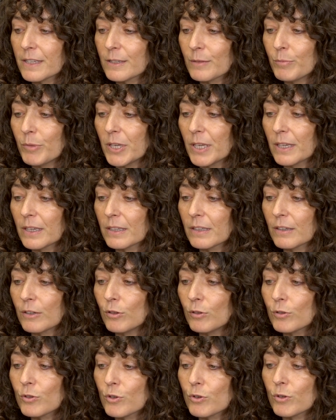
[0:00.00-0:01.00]
as being
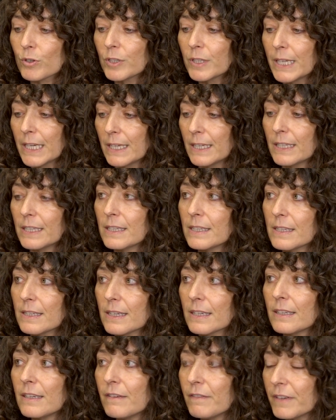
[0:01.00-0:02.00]
culturally
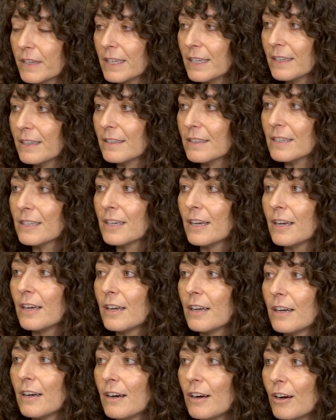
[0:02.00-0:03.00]
insignificant,
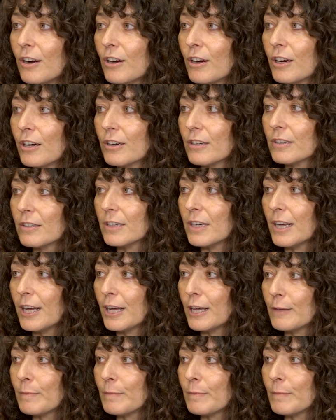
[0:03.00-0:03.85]
are